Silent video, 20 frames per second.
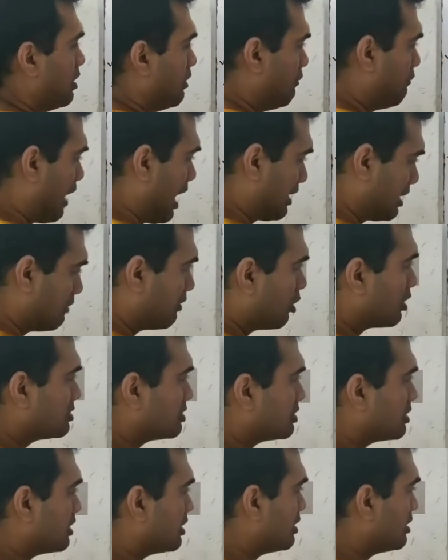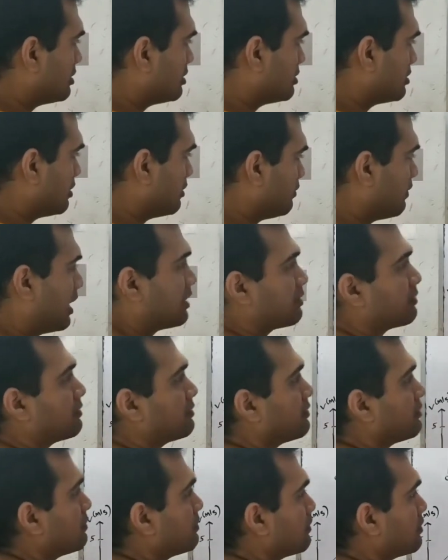Final velocity is 5,
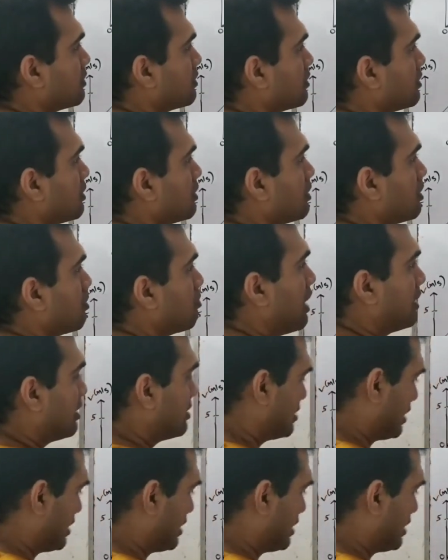minus